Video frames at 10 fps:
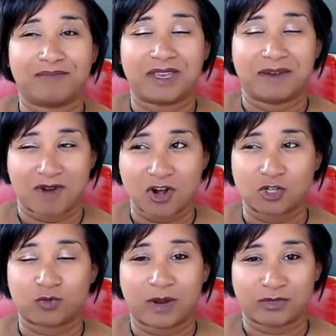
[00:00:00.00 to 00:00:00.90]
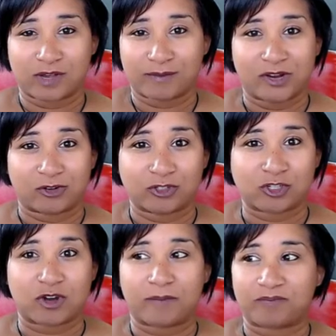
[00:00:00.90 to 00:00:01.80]
in March when I was on my girls
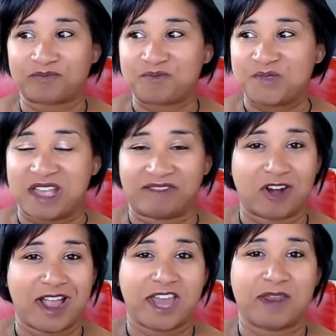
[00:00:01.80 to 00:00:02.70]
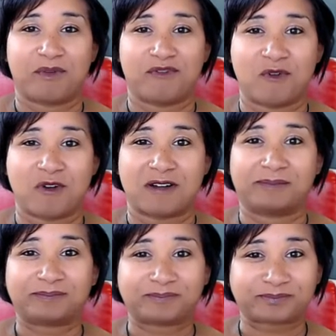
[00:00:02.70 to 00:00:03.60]
trip. Never had it before.